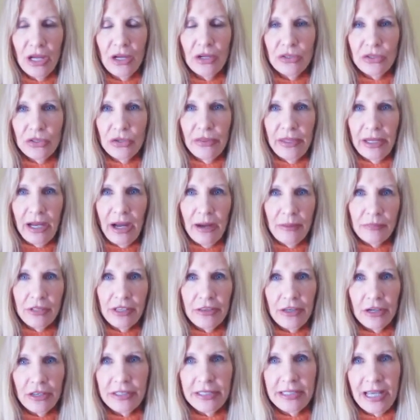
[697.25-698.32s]
So they come to
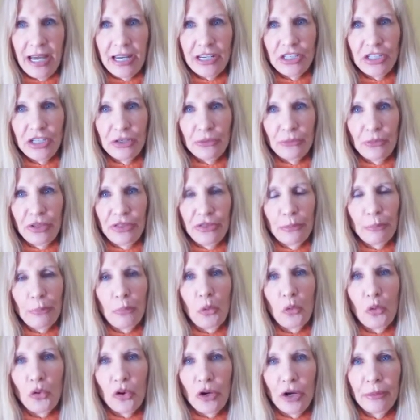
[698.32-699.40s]
their session with the
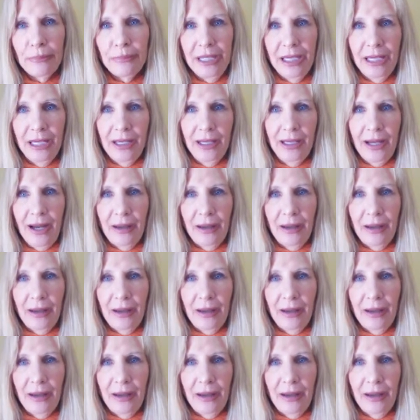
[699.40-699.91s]
poor me,